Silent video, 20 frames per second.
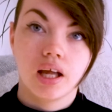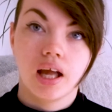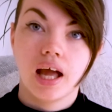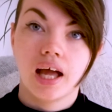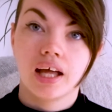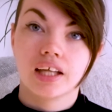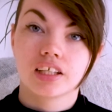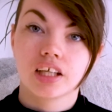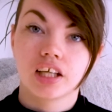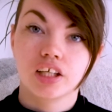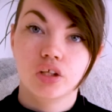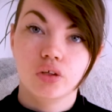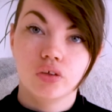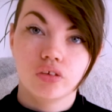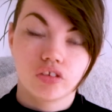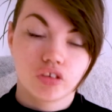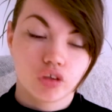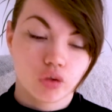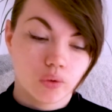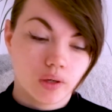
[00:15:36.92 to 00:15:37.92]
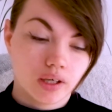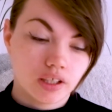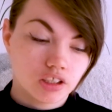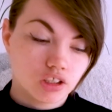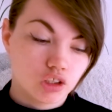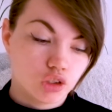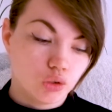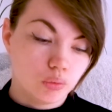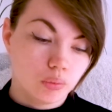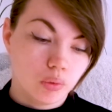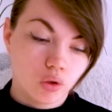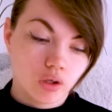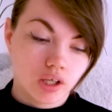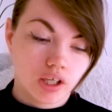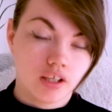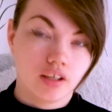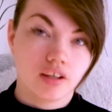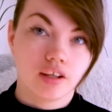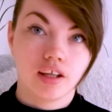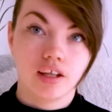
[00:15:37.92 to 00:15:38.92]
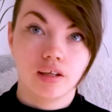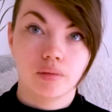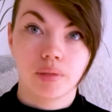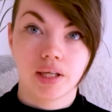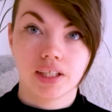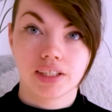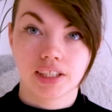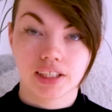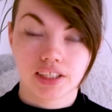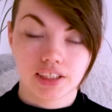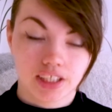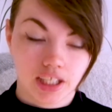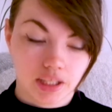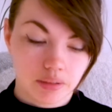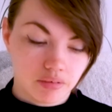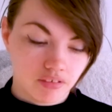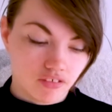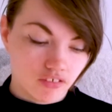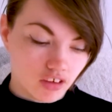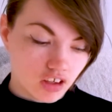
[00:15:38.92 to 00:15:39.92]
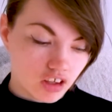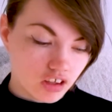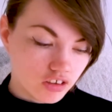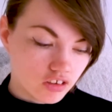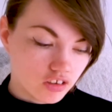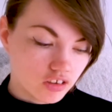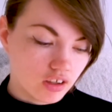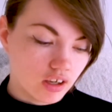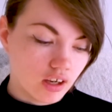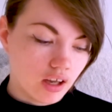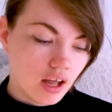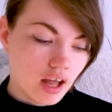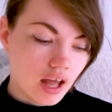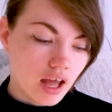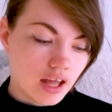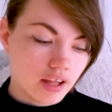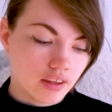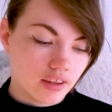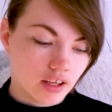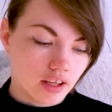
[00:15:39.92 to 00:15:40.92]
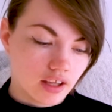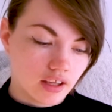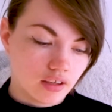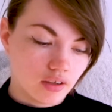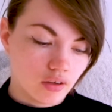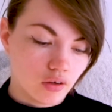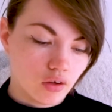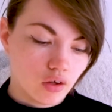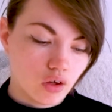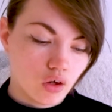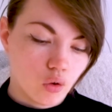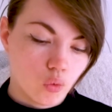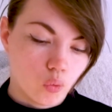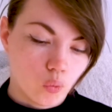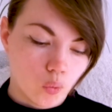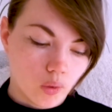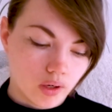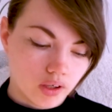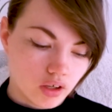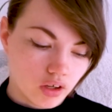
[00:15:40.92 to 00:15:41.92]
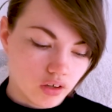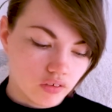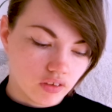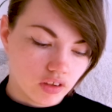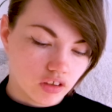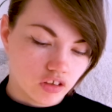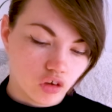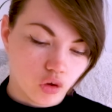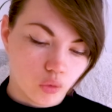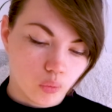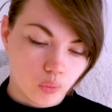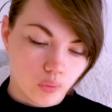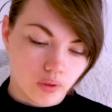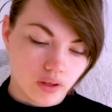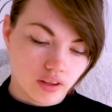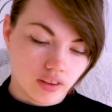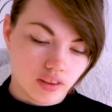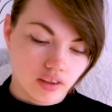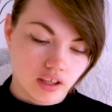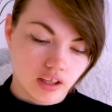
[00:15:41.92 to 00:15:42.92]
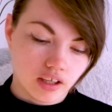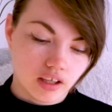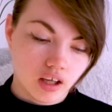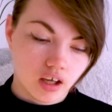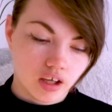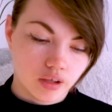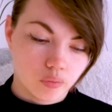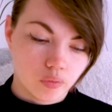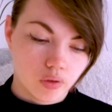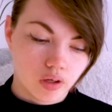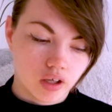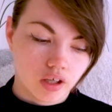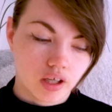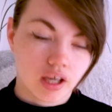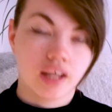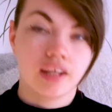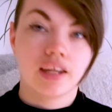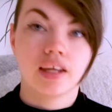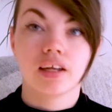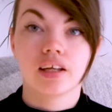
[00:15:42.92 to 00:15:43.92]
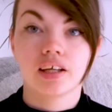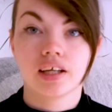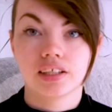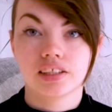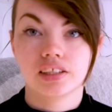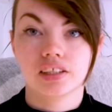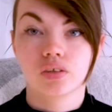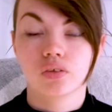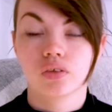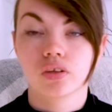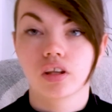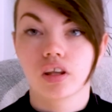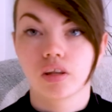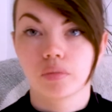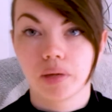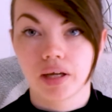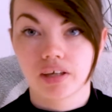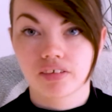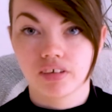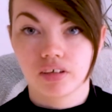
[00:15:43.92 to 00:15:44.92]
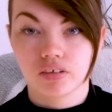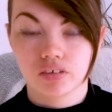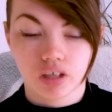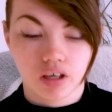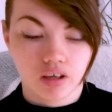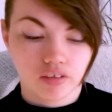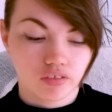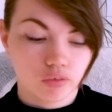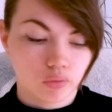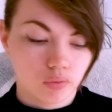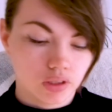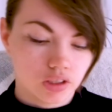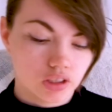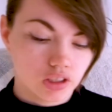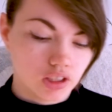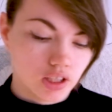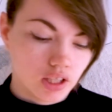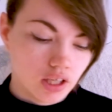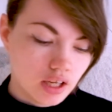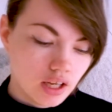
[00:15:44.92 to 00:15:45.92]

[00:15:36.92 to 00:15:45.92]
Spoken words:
And I used gouache to block in the basic shapes first, and then went over the top with the line work, and then I added on the background afterwards.